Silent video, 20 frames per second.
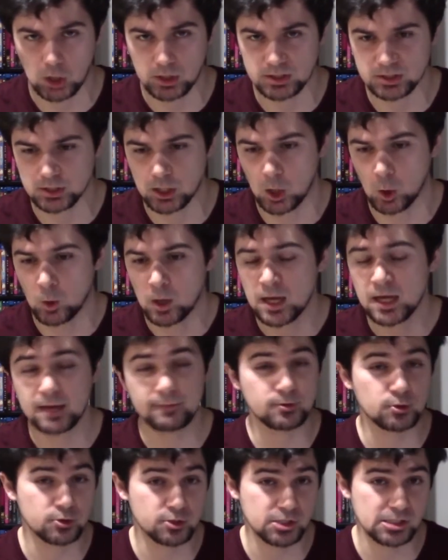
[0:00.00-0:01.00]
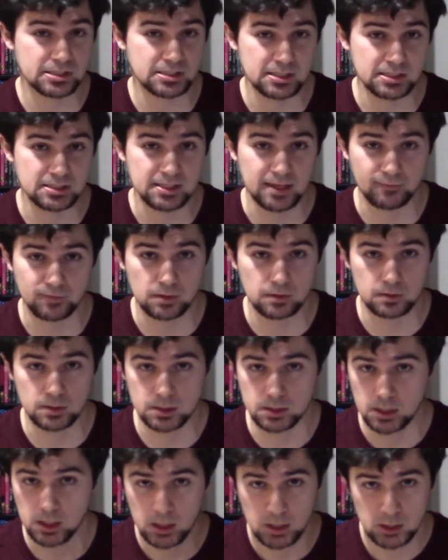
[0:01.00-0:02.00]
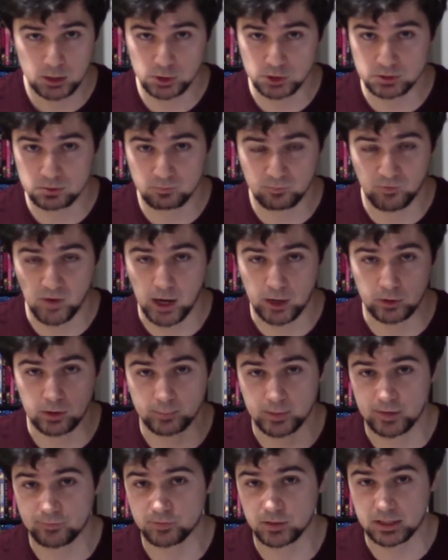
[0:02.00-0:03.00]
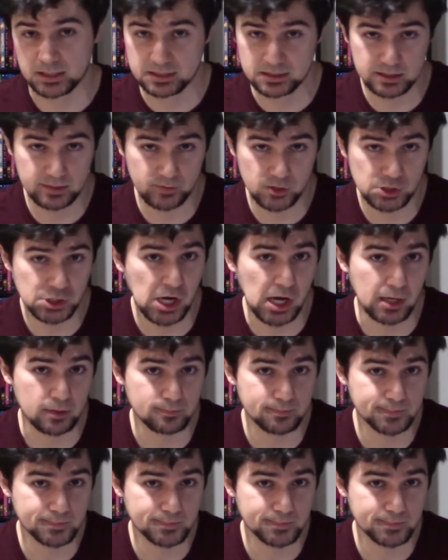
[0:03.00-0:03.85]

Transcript: So if you're interested, definitely just fire up Netflix and give it a shot.